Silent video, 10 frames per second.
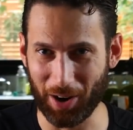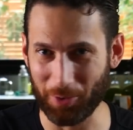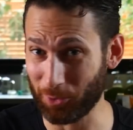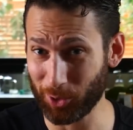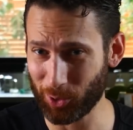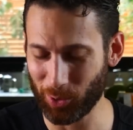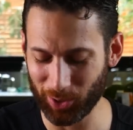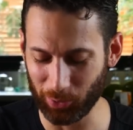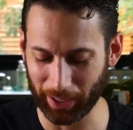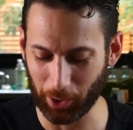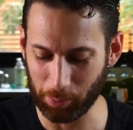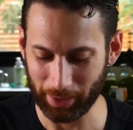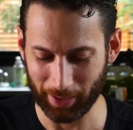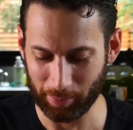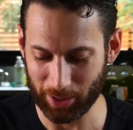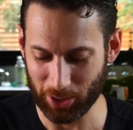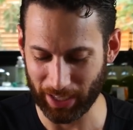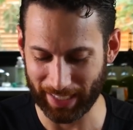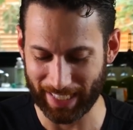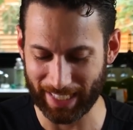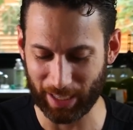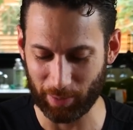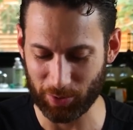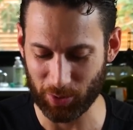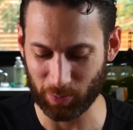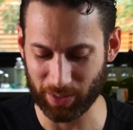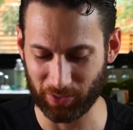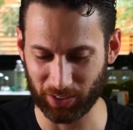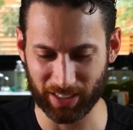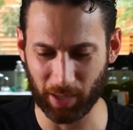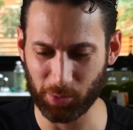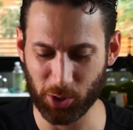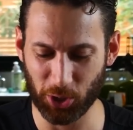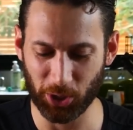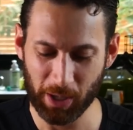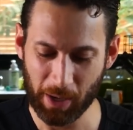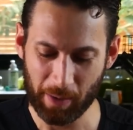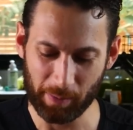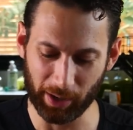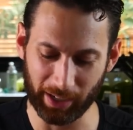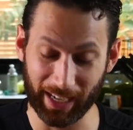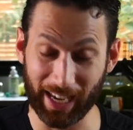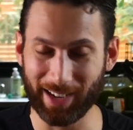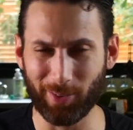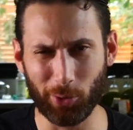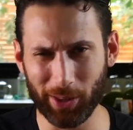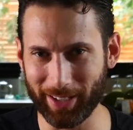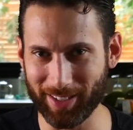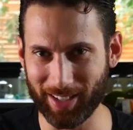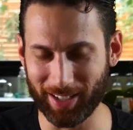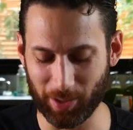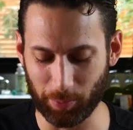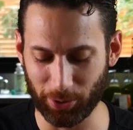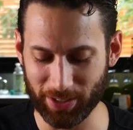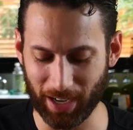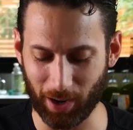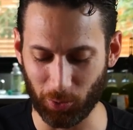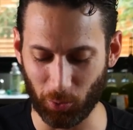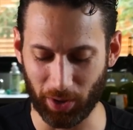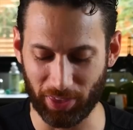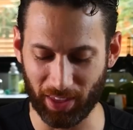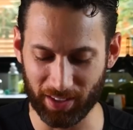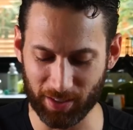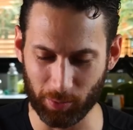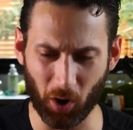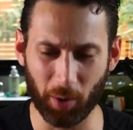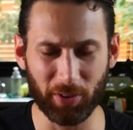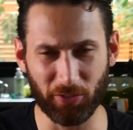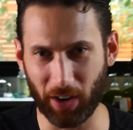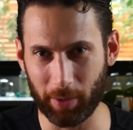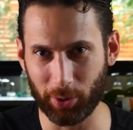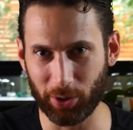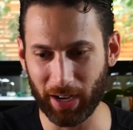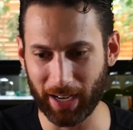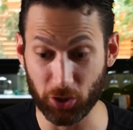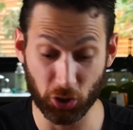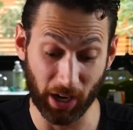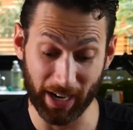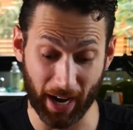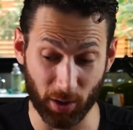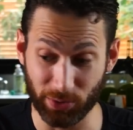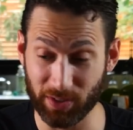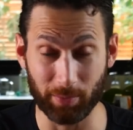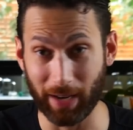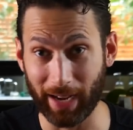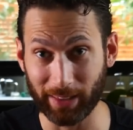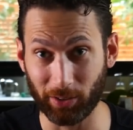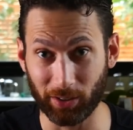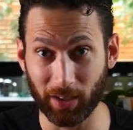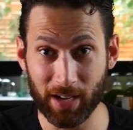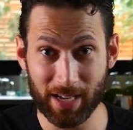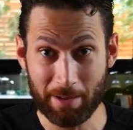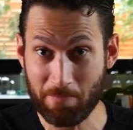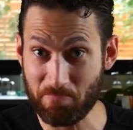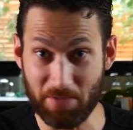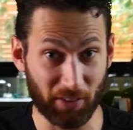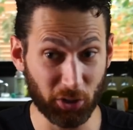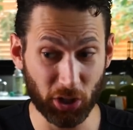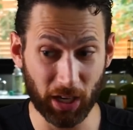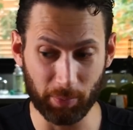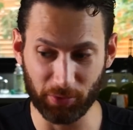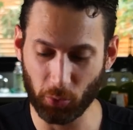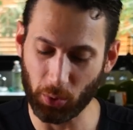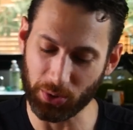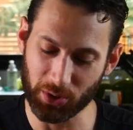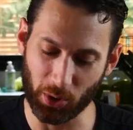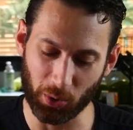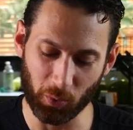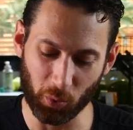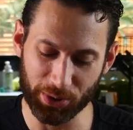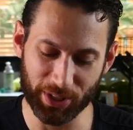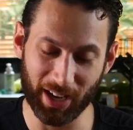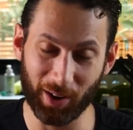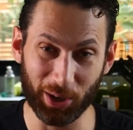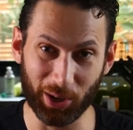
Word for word: out real quick when I open it up and try to heat it up to specific temperature. But again, really excited to print out with some carbon fiber and try out some nylon. Never tried it before, so we'll see how it